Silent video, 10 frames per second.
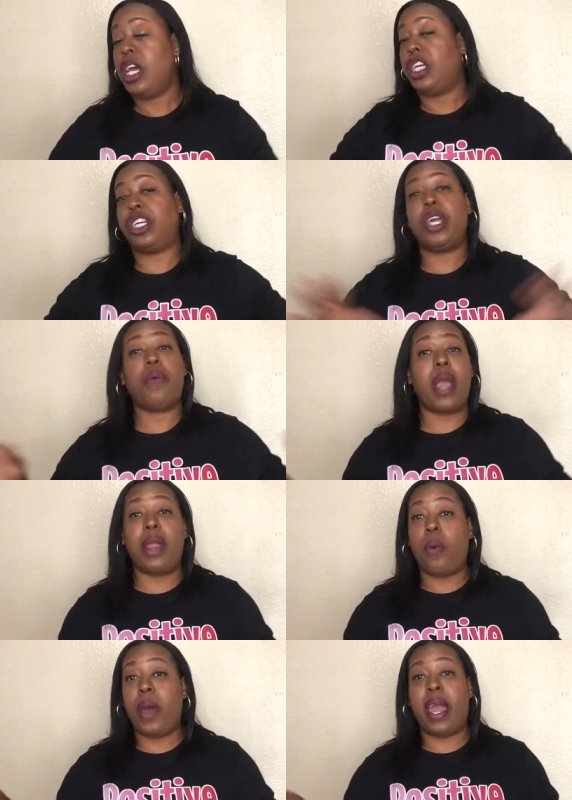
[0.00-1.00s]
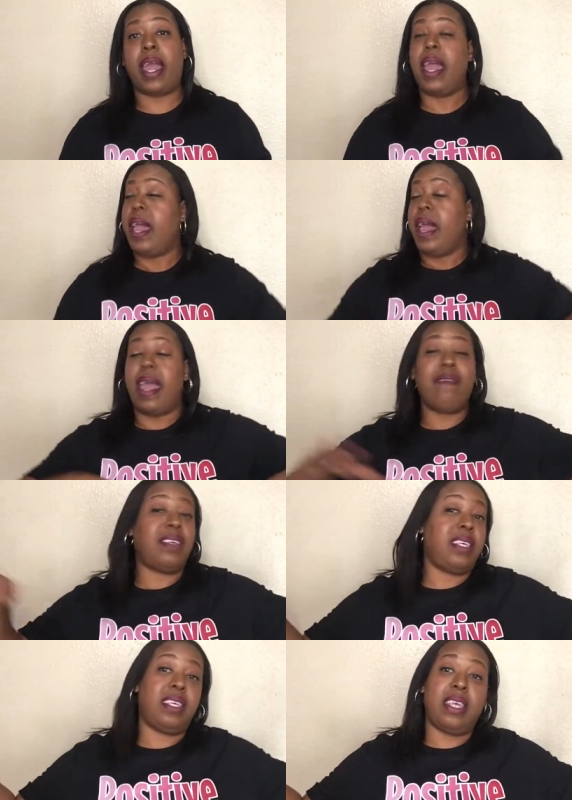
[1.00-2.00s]
She ran away. Ever
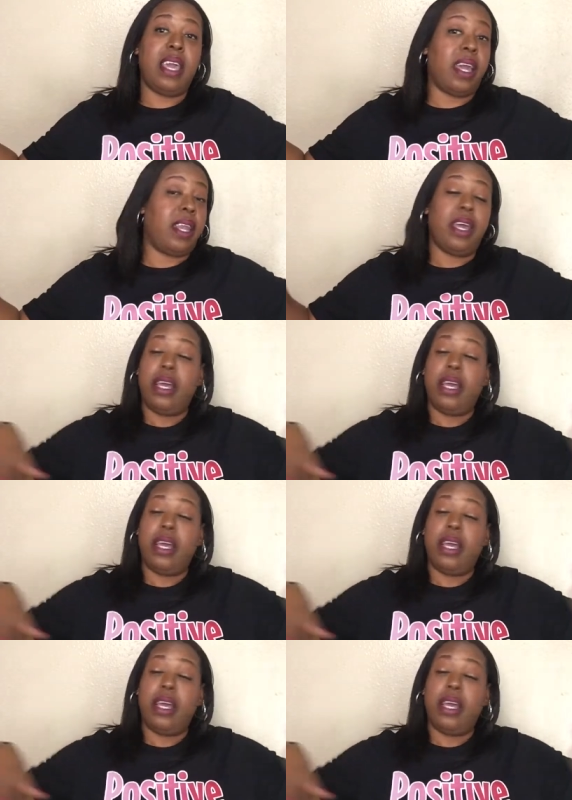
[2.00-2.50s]
since then,